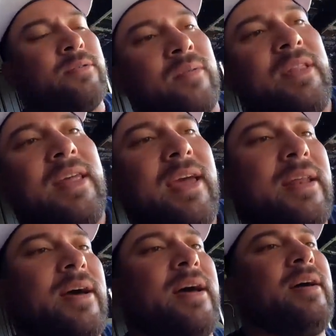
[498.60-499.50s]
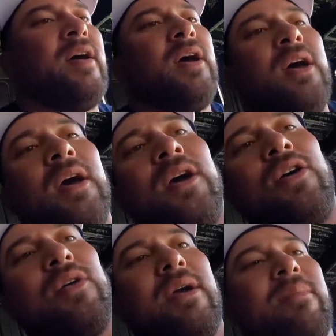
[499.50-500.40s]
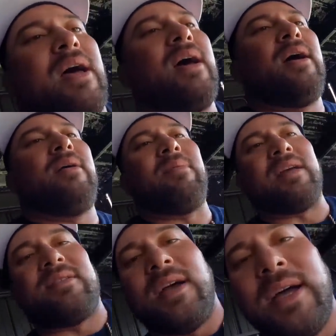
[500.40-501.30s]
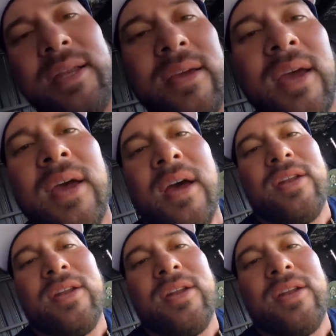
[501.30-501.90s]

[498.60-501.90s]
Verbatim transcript: and then uh, go get my, my son. I